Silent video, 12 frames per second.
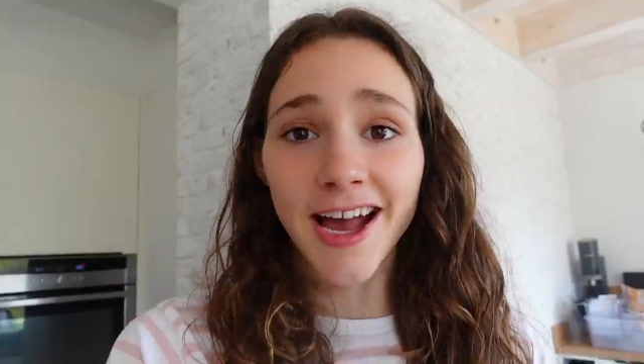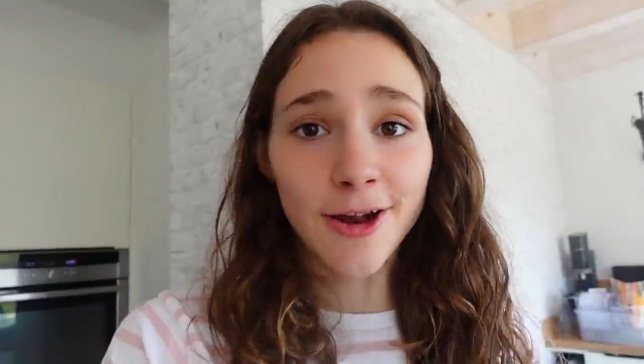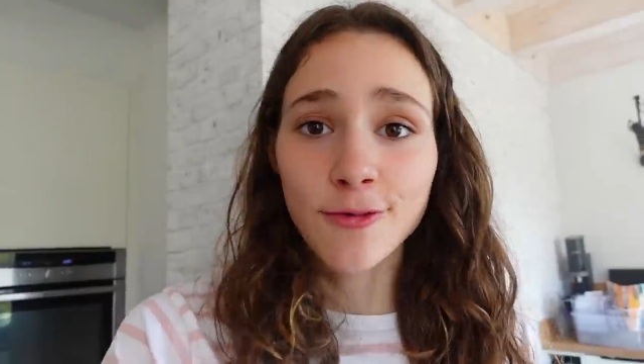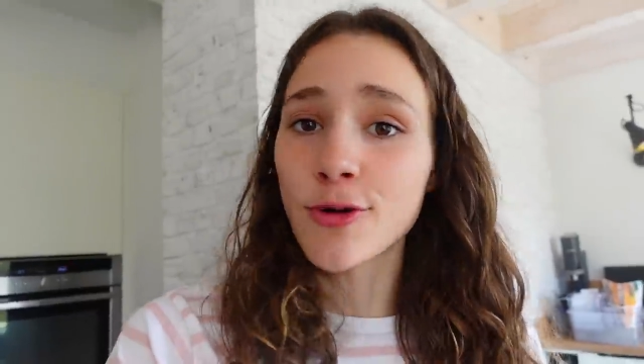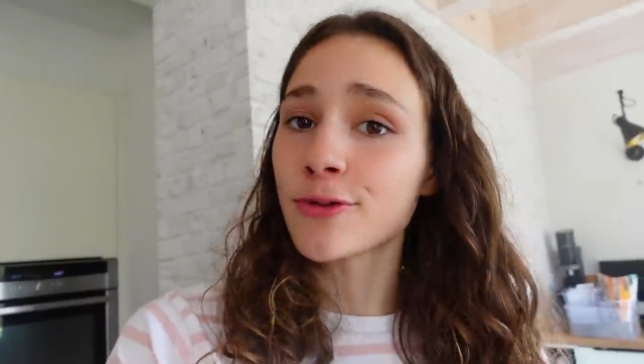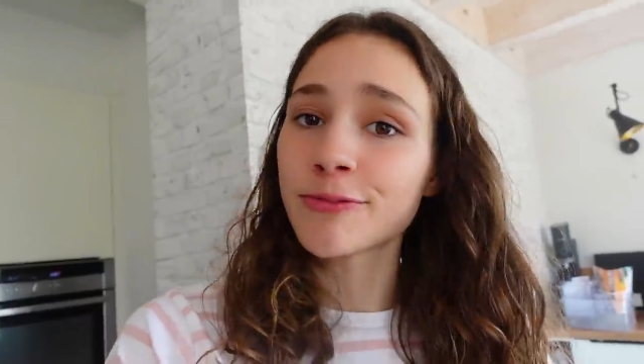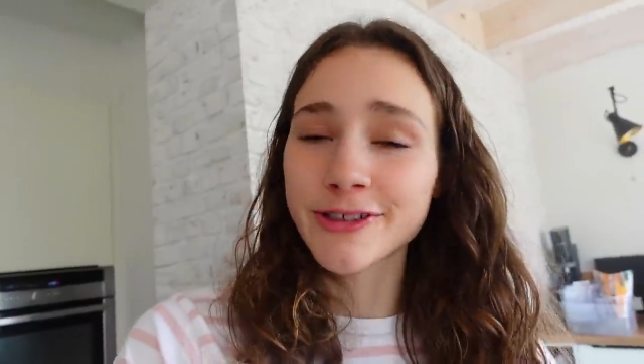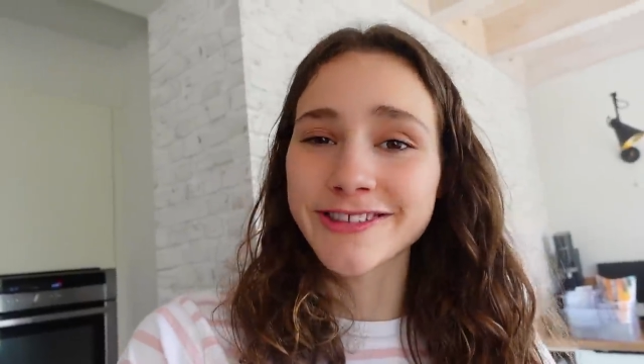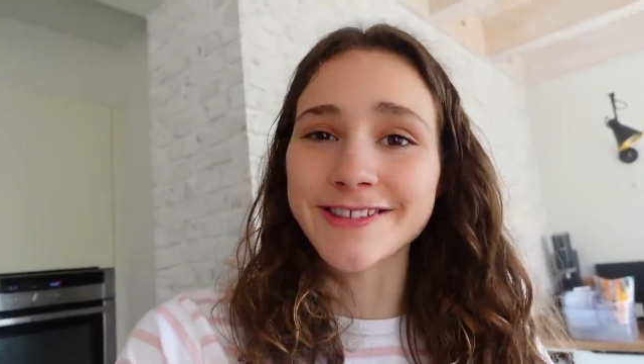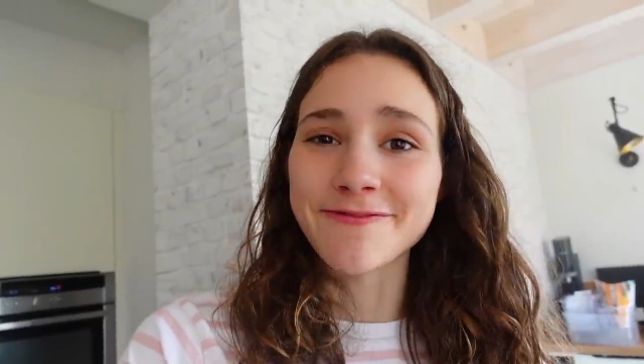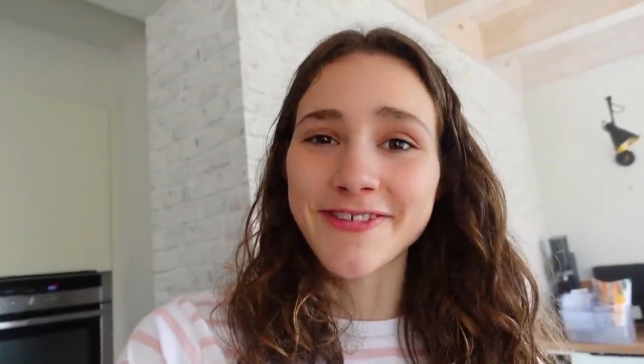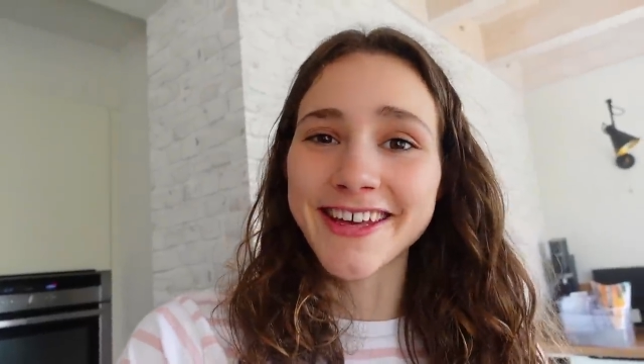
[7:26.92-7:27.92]
I won't
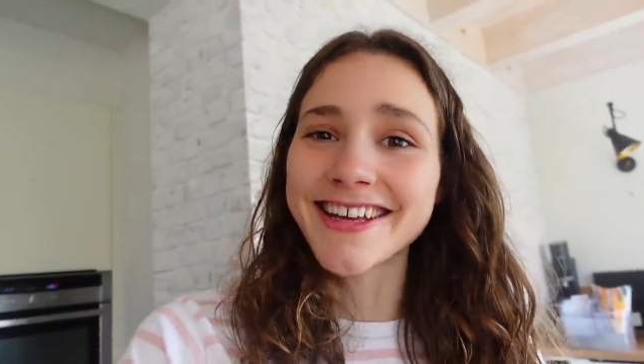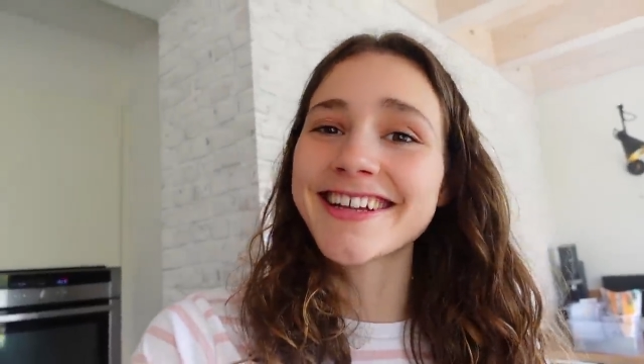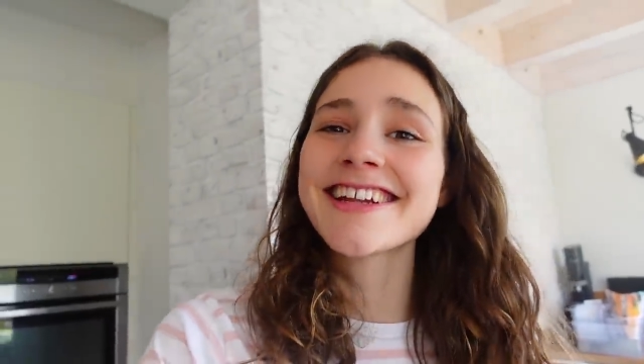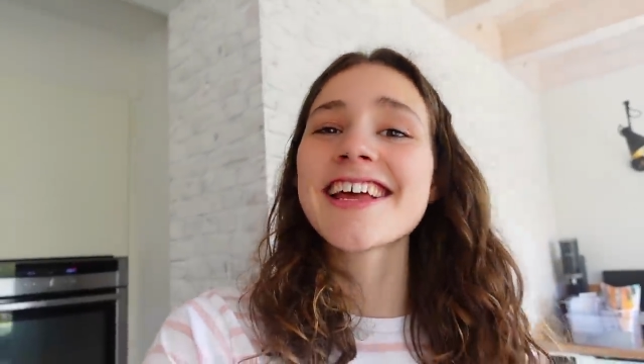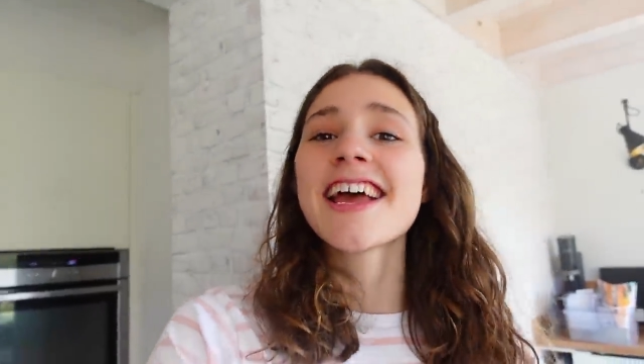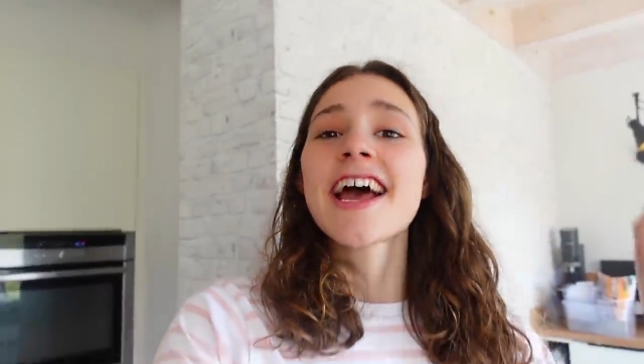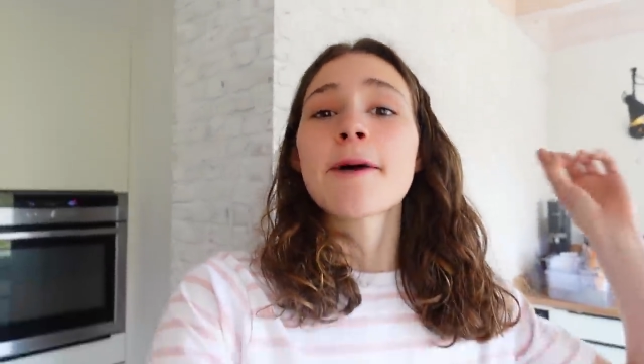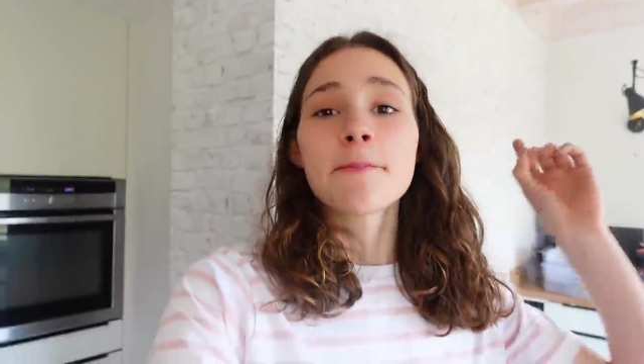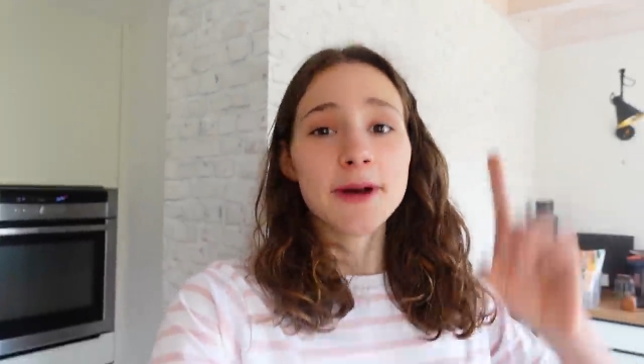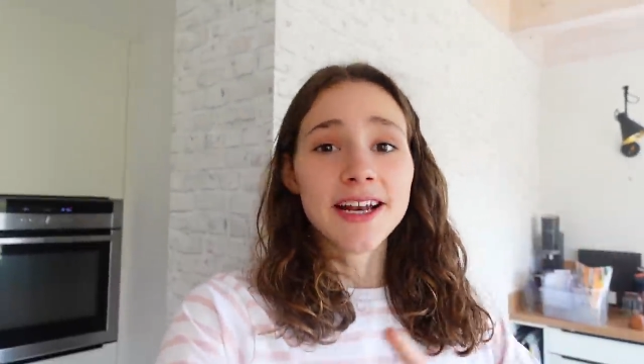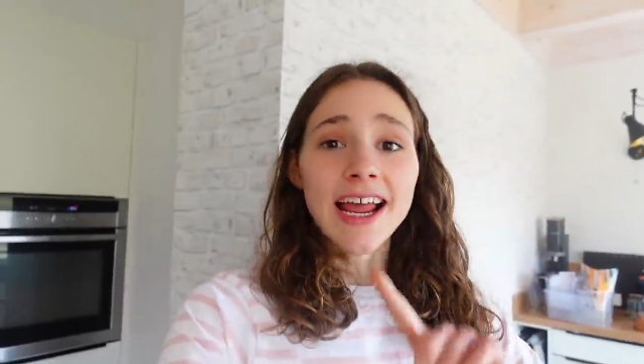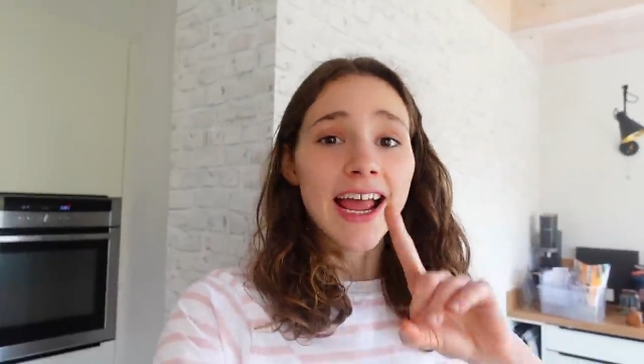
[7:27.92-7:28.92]
because I'm vegan,
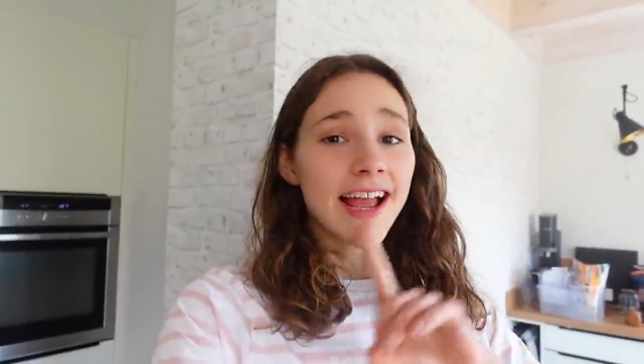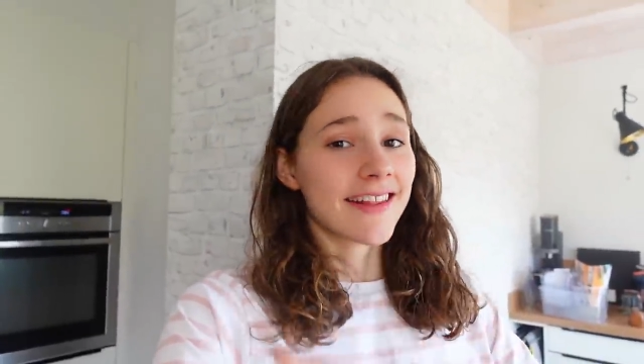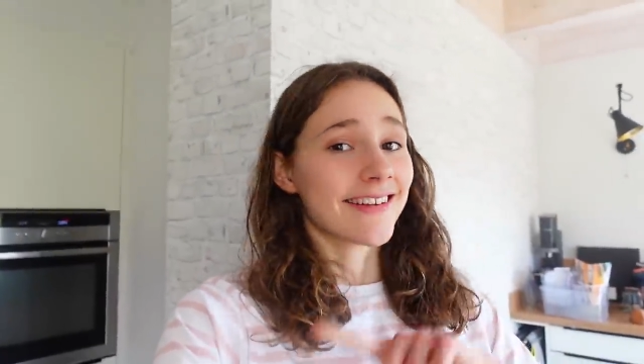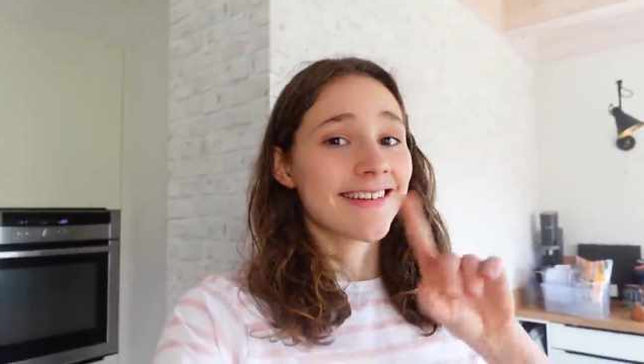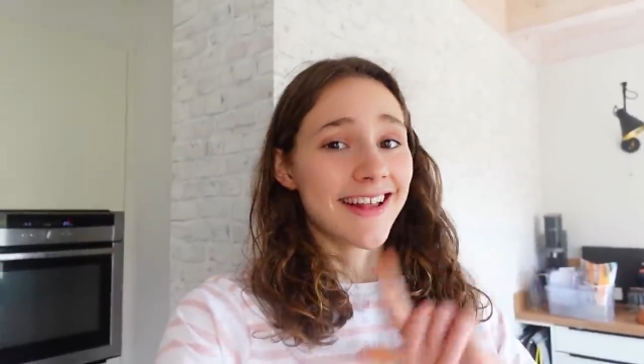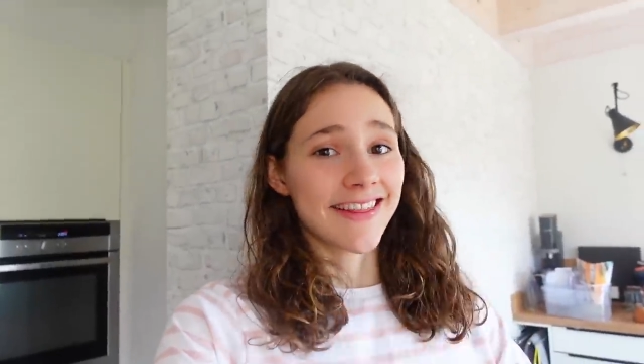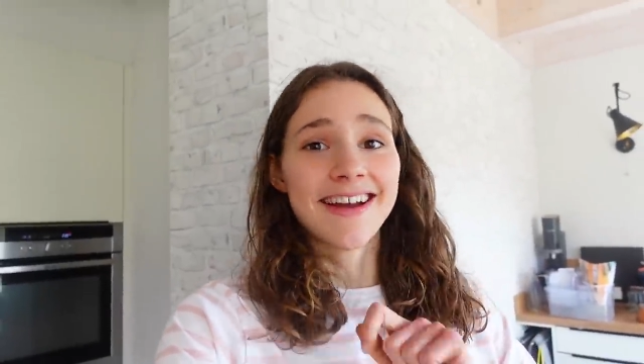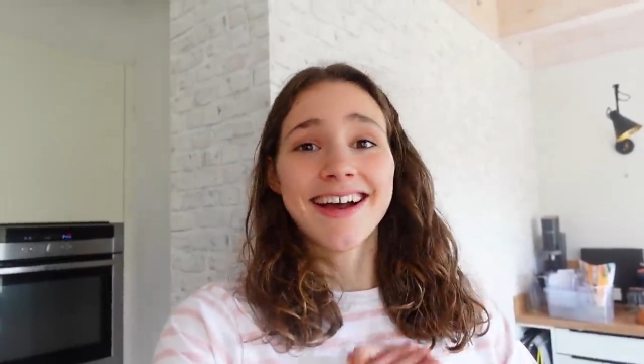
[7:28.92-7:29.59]
but I had another